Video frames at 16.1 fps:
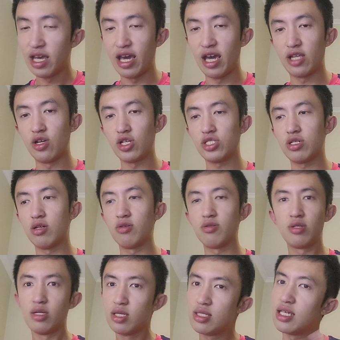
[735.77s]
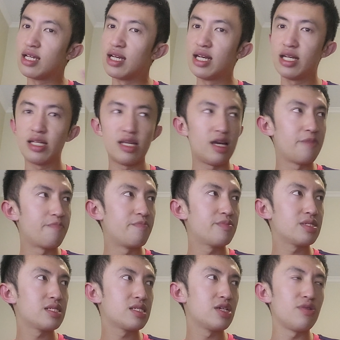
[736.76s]
And also the
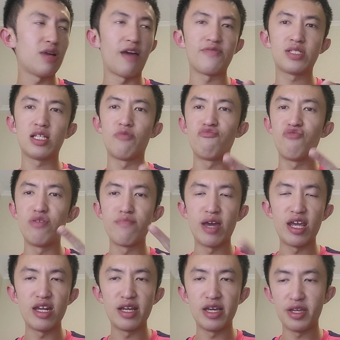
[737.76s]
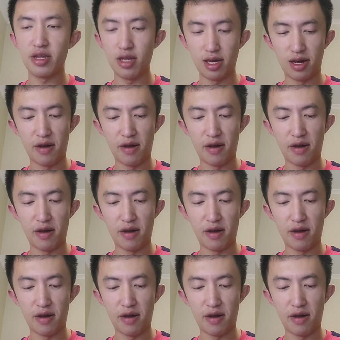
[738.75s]
still have some remaining